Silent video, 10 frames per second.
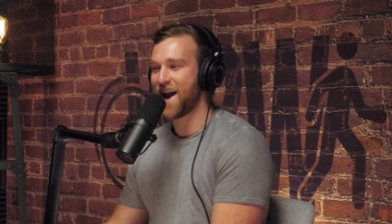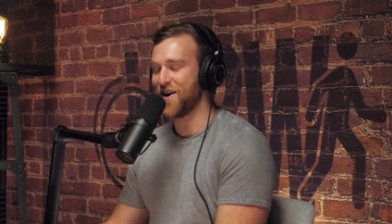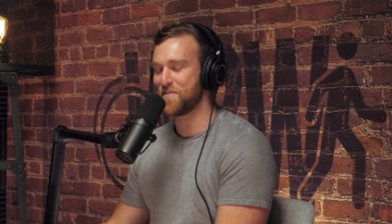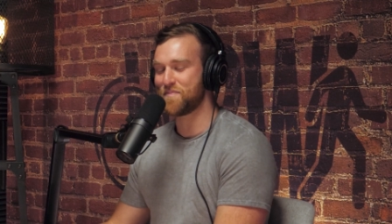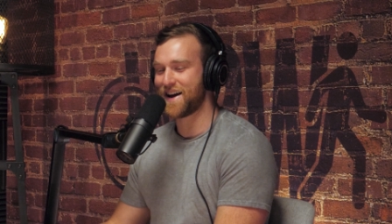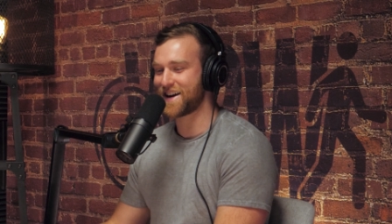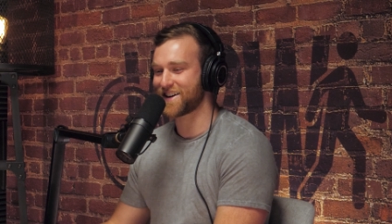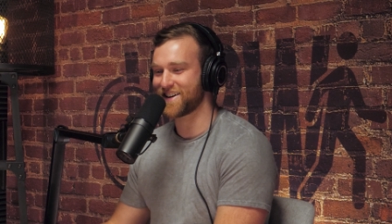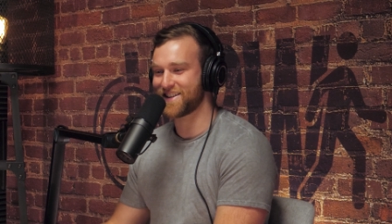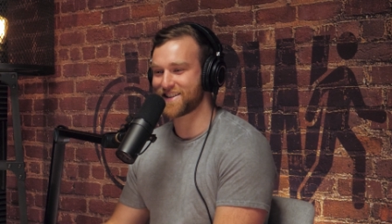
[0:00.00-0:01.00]
hope my
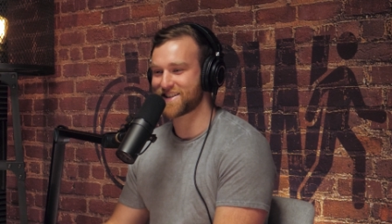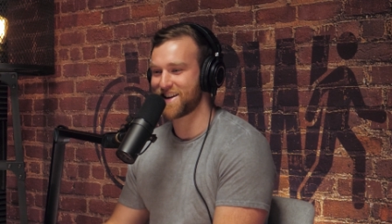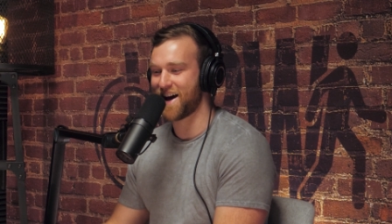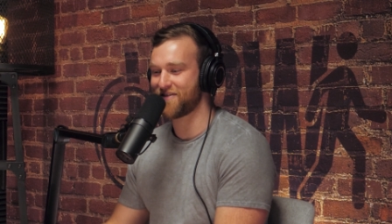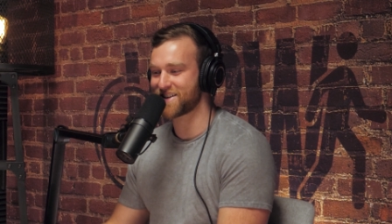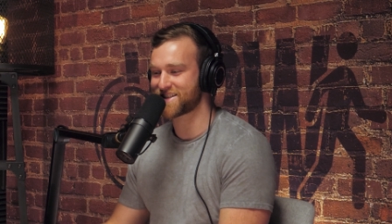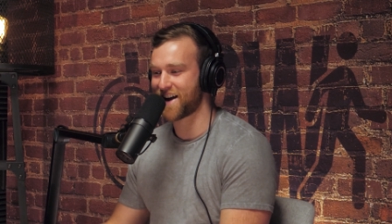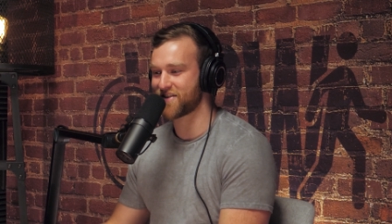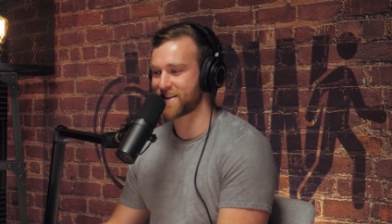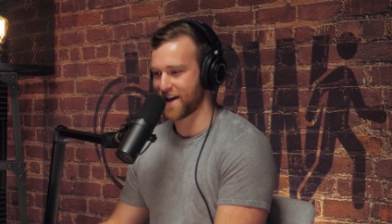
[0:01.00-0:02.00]
girl does never
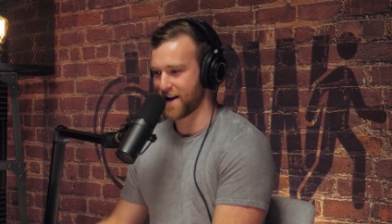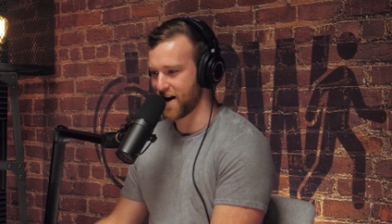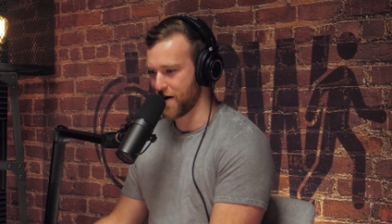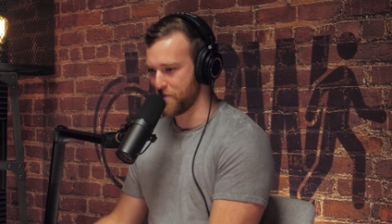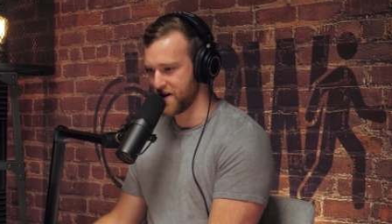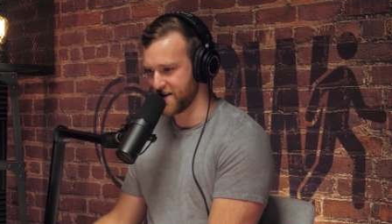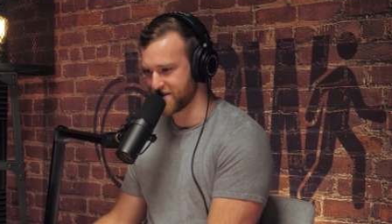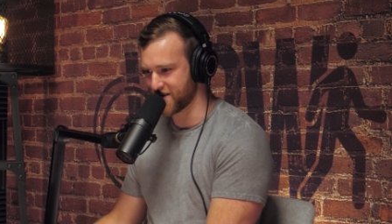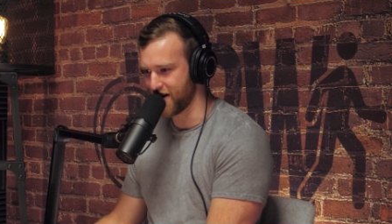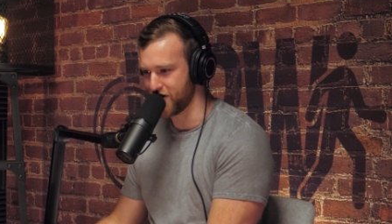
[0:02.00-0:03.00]
sound like that. I bet he's
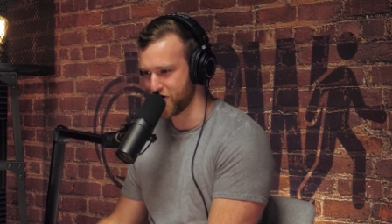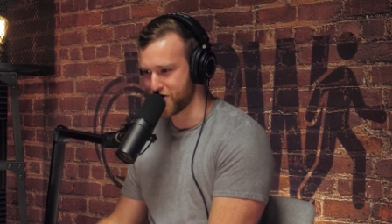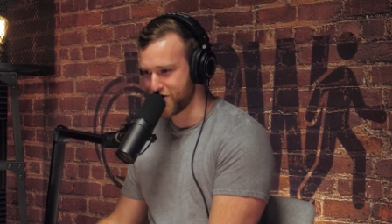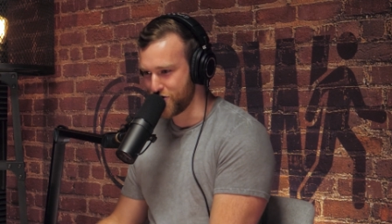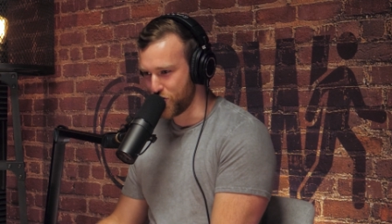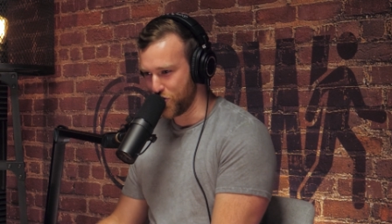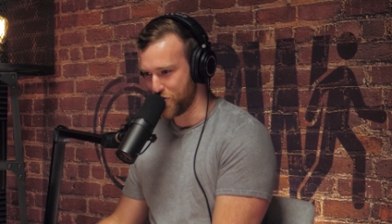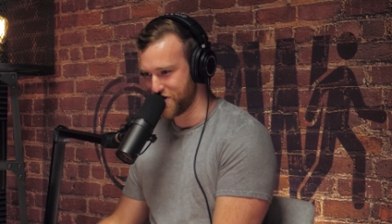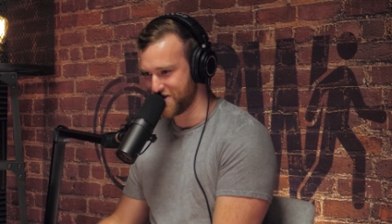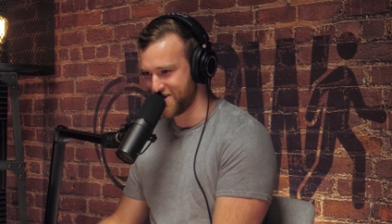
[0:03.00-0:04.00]
got a
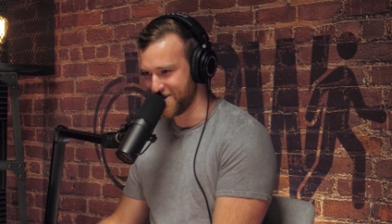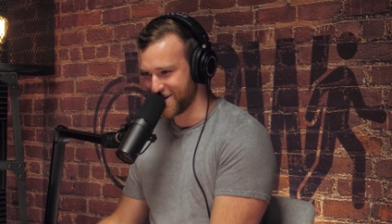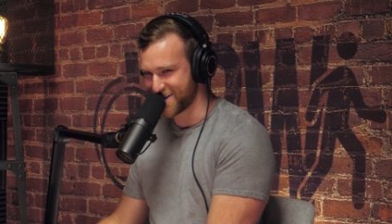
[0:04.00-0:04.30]
huge dick.